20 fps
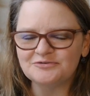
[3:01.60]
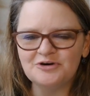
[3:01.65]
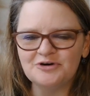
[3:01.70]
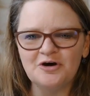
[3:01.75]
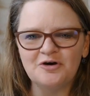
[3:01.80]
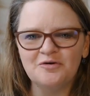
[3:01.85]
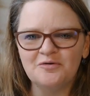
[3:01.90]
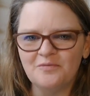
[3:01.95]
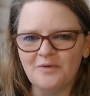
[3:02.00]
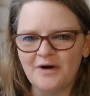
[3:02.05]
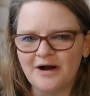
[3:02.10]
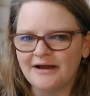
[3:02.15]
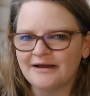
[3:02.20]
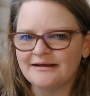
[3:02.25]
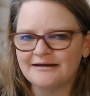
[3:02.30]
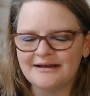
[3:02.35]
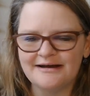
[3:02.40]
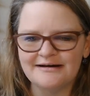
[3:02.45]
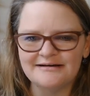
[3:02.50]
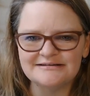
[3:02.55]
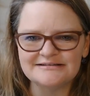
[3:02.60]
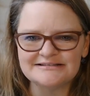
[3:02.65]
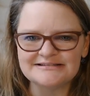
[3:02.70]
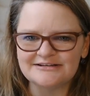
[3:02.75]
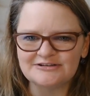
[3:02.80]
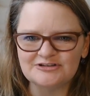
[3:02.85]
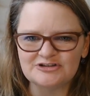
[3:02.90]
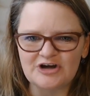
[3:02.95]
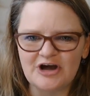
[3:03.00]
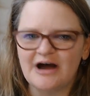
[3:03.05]
know why it has
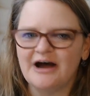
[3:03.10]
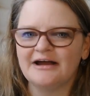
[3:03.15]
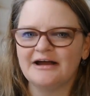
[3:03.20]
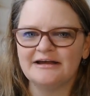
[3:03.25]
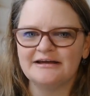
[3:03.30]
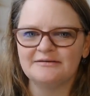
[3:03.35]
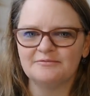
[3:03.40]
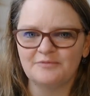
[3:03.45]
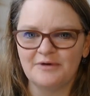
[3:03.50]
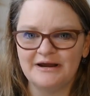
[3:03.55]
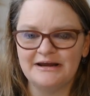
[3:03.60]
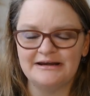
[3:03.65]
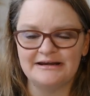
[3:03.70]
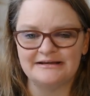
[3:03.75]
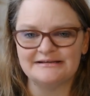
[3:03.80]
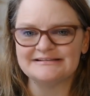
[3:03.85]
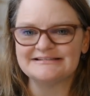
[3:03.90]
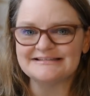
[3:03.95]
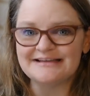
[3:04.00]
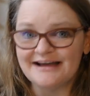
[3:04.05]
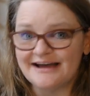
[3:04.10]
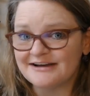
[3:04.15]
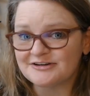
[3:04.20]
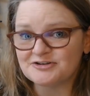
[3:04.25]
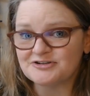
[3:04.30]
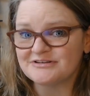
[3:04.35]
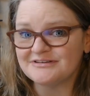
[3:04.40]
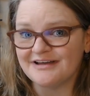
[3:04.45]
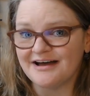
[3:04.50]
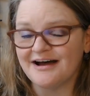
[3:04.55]
such a high rating. It's
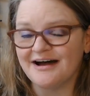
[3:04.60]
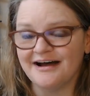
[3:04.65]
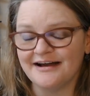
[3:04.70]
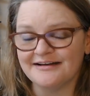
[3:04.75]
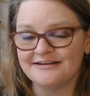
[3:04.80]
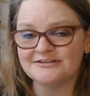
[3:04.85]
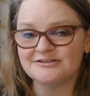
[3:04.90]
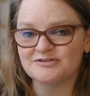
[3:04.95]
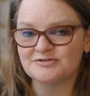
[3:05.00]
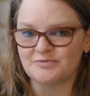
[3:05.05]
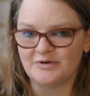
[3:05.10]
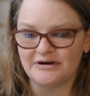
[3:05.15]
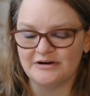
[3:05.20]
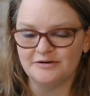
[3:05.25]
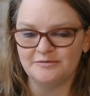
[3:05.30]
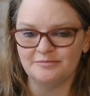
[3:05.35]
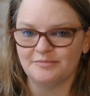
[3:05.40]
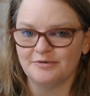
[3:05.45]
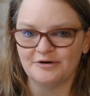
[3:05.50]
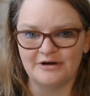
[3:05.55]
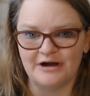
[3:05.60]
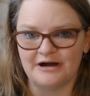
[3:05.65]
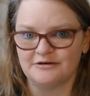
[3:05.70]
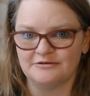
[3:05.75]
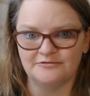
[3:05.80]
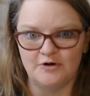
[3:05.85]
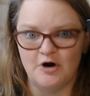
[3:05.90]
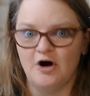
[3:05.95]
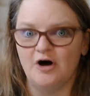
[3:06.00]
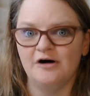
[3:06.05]
actually the highest rated book out of
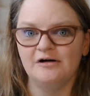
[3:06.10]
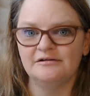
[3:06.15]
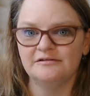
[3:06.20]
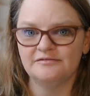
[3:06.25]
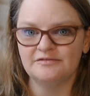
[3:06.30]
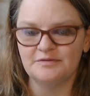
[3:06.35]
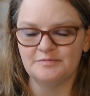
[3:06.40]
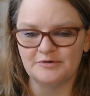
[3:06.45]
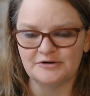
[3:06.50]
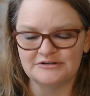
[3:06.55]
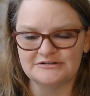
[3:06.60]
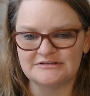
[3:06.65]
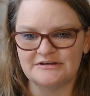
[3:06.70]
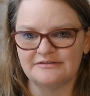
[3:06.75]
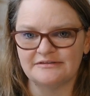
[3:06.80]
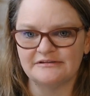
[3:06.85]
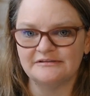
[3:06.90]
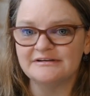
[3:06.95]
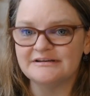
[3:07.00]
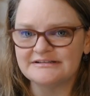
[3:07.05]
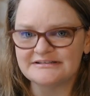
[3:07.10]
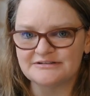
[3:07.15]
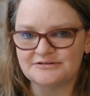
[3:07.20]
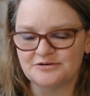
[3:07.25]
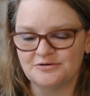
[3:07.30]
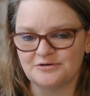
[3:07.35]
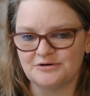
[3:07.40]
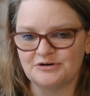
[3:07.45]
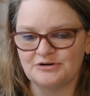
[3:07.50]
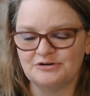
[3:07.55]
all of the books on the list,
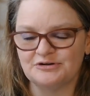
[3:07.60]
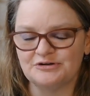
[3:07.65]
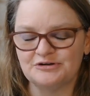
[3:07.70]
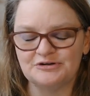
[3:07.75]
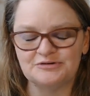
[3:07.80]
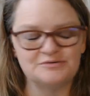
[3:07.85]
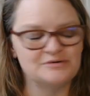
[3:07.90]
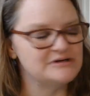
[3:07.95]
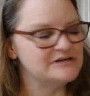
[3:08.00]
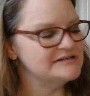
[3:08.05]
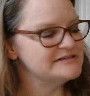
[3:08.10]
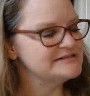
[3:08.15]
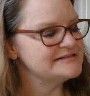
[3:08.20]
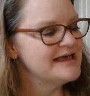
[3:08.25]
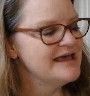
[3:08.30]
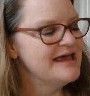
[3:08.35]
according to Goodreads.